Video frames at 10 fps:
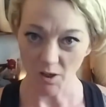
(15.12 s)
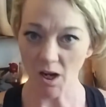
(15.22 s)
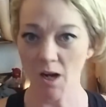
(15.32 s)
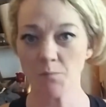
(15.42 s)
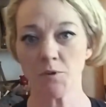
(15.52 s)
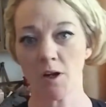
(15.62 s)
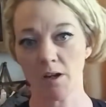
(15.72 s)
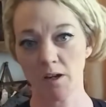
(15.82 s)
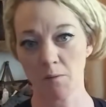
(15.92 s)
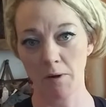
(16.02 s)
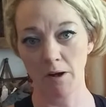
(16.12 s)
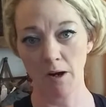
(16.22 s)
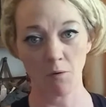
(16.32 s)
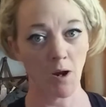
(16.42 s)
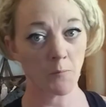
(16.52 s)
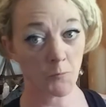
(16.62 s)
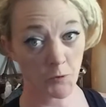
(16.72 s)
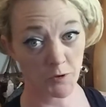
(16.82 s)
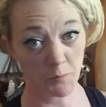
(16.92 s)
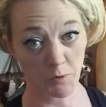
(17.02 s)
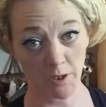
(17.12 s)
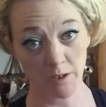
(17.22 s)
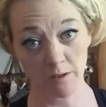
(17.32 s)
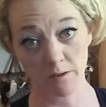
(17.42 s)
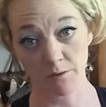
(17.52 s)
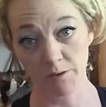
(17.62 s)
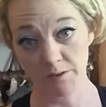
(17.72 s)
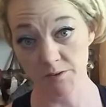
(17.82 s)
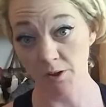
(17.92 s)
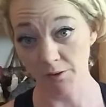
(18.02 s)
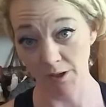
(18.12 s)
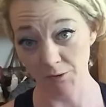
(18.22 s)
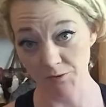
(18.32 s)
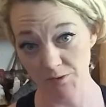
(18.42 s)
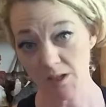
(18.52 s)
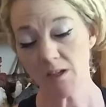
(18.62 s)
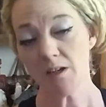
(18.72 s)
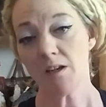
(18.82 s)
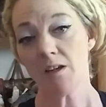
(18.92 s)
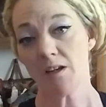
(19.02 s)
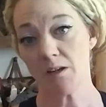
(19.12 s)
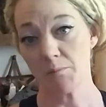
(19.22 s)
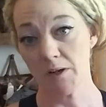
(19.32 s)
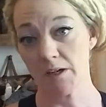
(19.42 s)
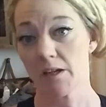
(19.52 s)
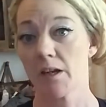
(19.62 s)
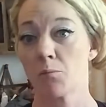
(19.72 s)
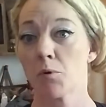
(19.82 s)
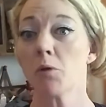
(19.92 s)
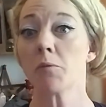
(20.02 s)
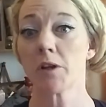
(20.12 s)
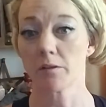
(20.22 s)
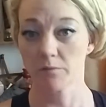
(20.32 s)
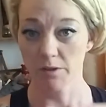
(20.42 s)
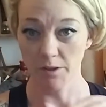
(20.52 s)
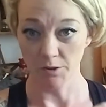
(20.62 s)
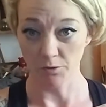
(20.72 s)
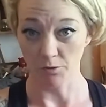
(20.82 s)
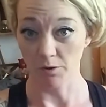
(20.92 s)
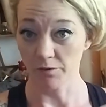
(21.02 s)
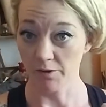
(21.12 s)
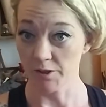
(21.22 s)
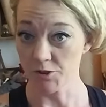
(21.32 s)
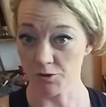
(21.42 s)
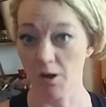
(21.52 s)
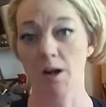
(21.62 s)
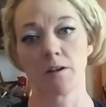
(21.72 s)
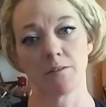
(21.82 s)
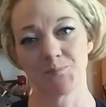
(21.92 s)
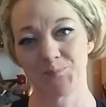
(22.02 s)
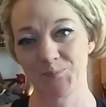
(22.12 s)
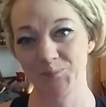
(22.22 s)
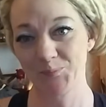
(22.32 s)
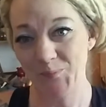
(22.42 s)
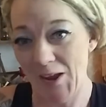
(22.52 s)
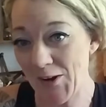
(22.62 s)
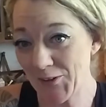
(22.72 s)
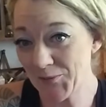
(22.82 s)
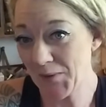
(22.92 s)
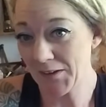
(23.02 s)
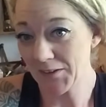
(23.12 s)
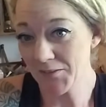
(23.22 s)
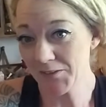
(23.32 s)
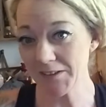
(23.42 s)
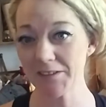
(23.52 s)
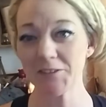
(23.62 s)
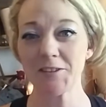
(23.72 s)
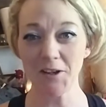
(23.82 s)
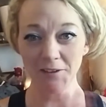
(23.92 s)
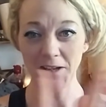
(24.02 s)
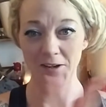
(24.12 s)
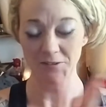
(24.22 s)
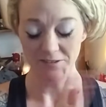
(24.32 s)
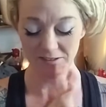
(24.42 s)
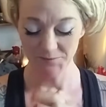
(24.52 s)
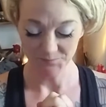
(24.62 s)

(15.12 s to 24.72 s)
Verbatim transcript: I'm talking about how I'm going to bring it into this dollhouse and make a permanent indoor fairy shrine out of my lovely little dollhouse